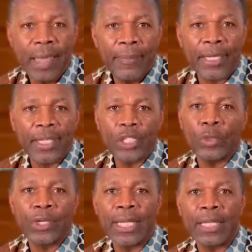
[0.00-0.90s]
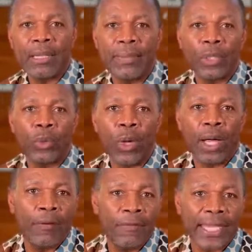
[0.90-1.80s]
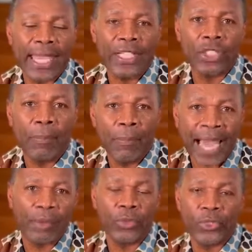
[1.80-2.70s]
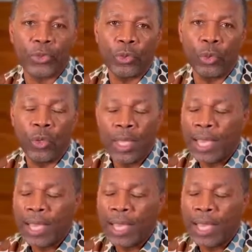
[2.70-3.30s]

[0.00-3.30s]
because we're in the middle of vacation Bible school.